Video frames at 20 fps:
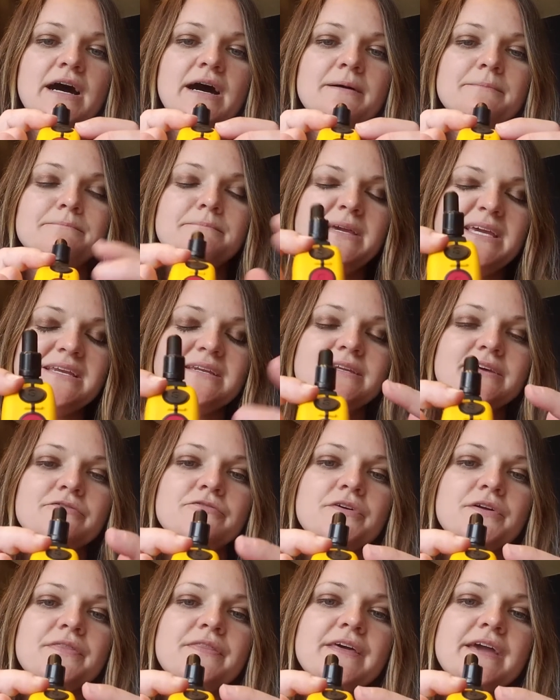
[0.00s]
mean
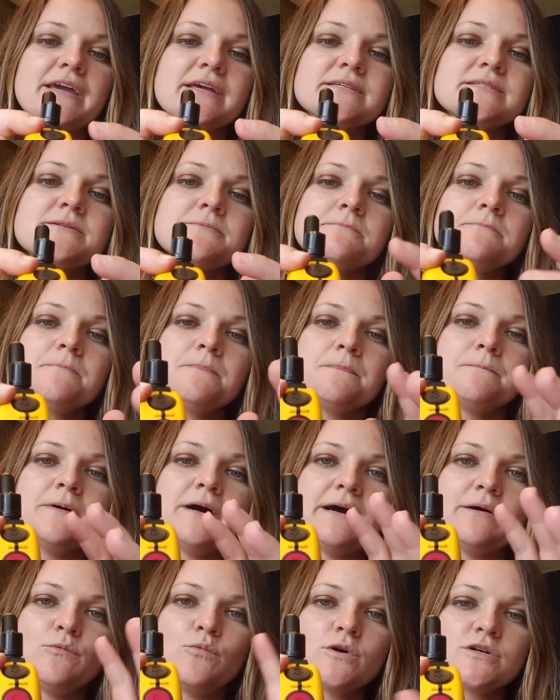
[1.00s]
different things.
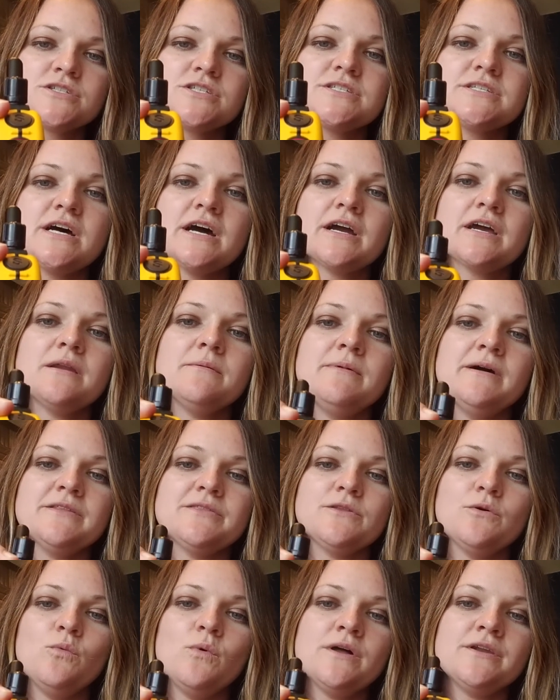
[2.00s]
But we're just talking
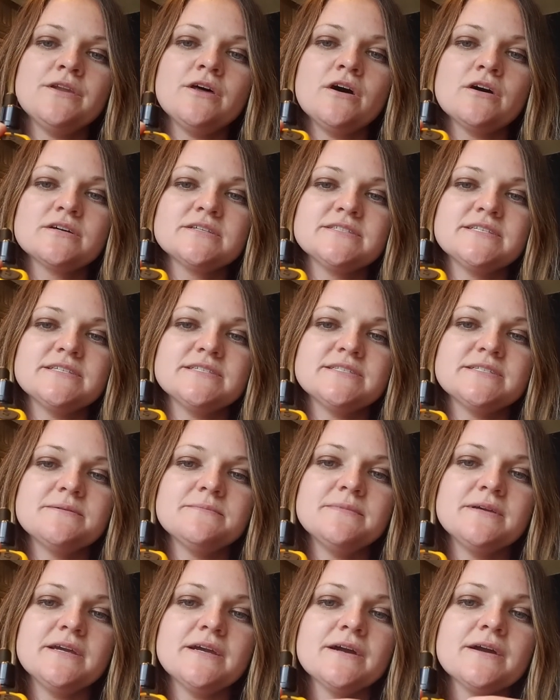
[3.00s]
about the one-dog
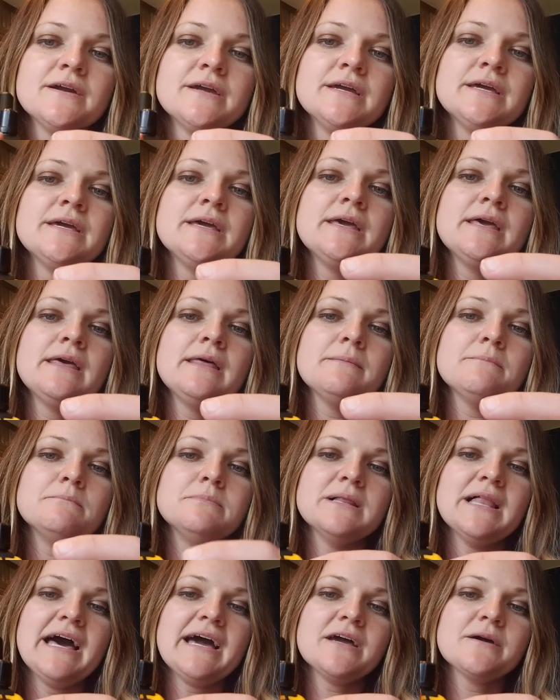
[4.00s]
system here.
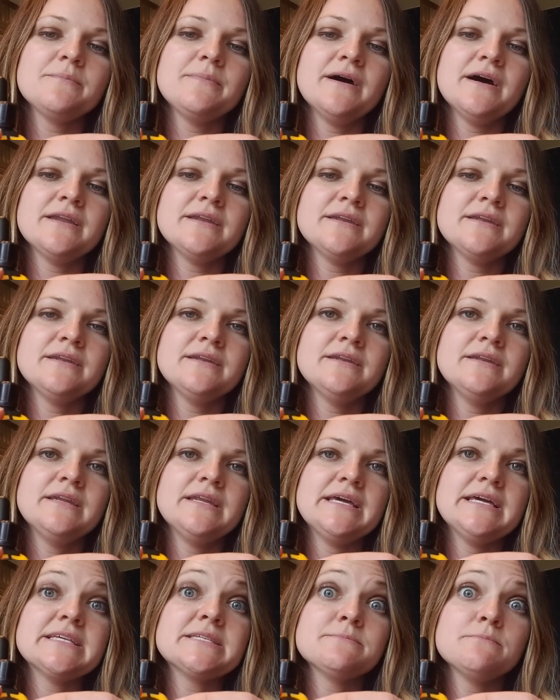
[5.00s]
Black button
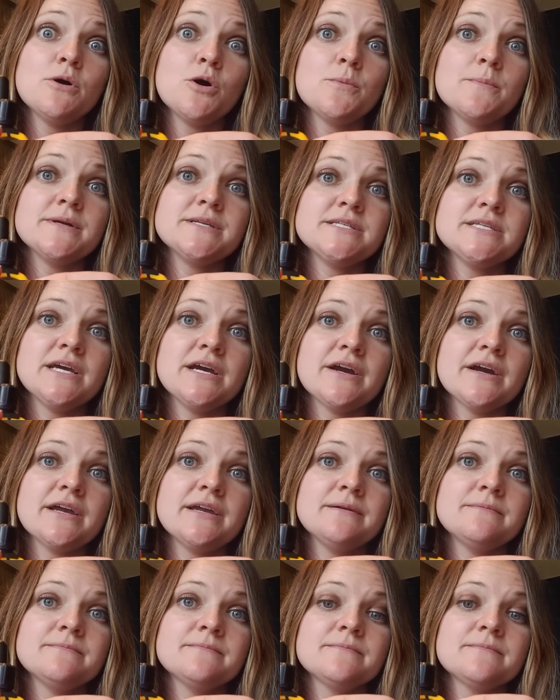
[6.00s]
is
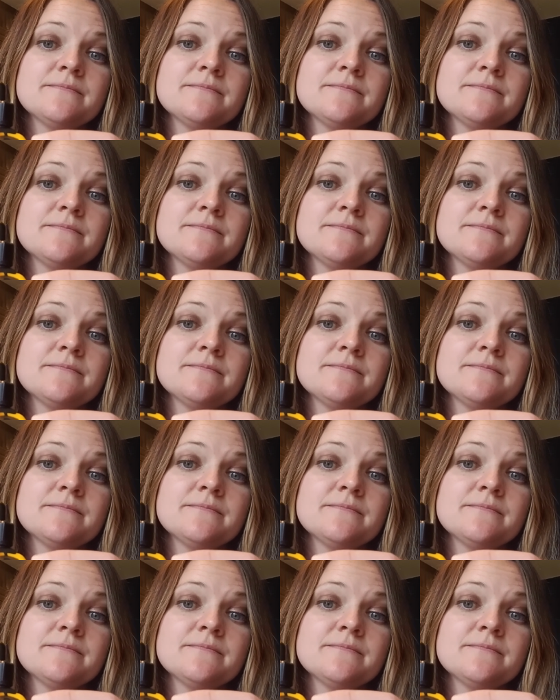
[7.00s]
momentary.